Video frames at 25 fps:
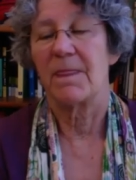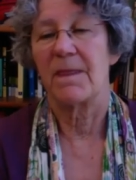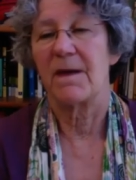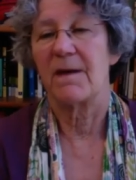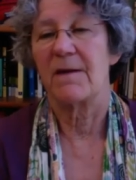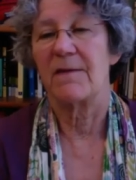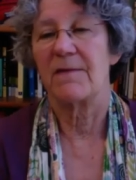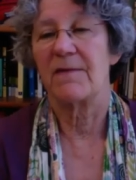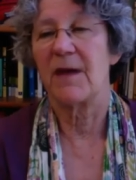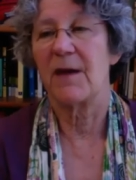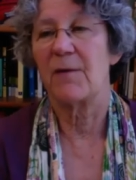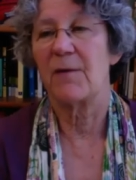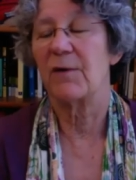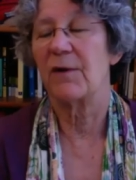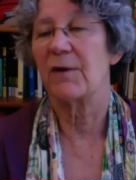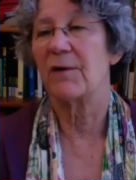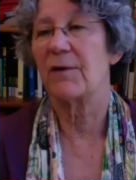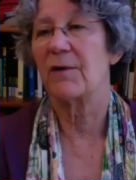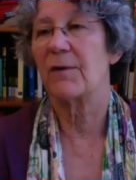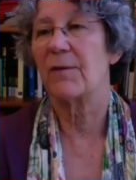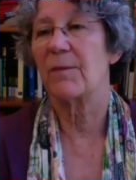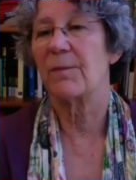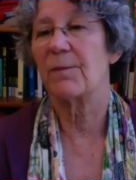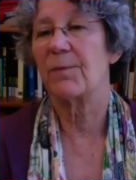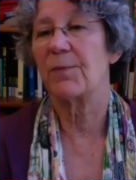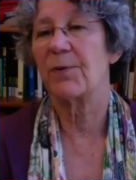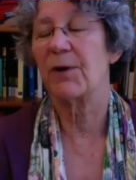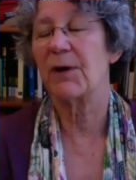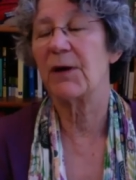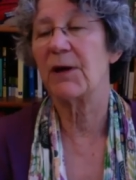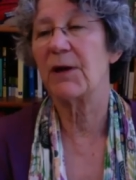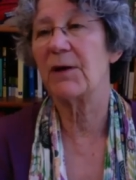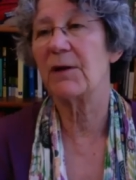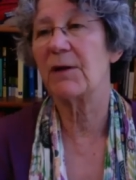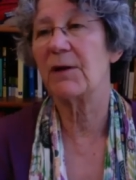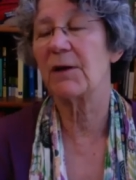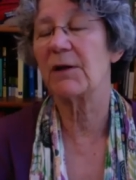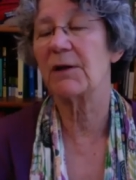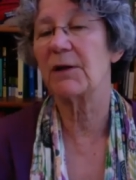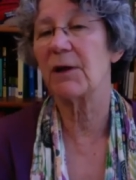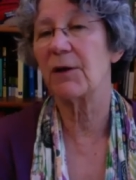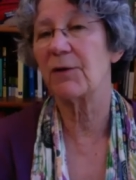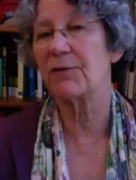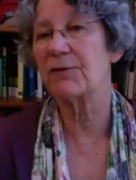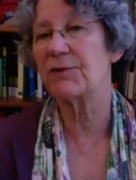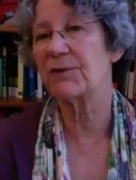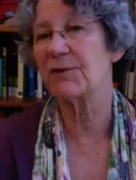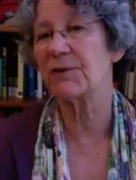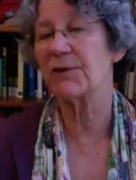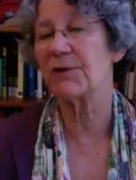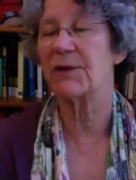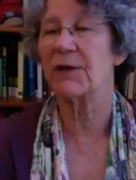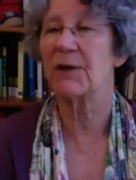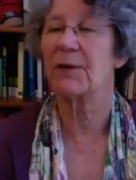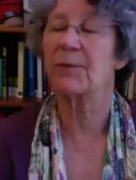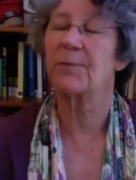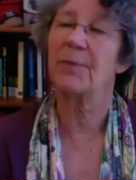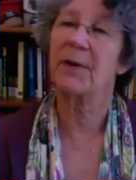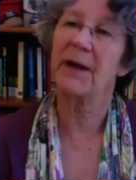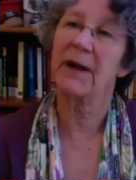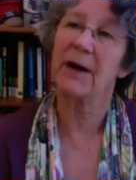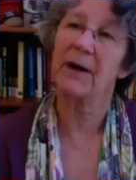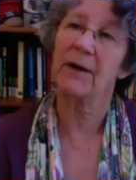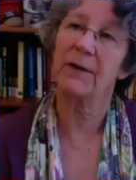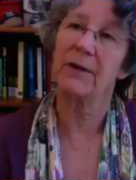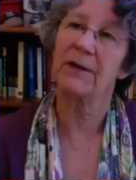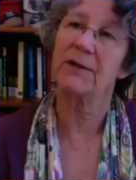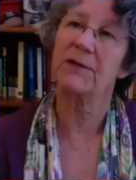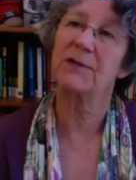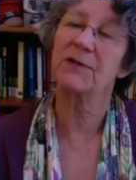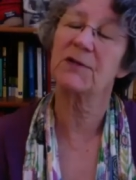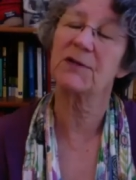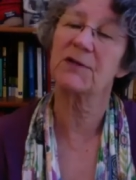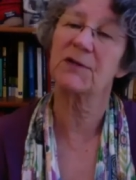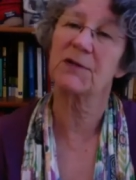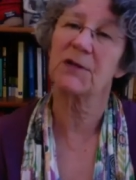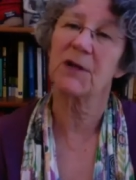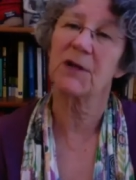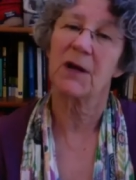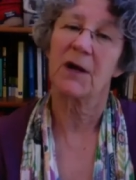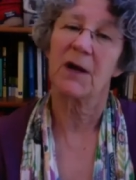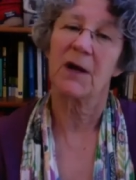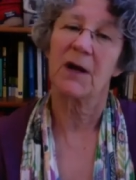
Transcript: they were pretty close to their parents.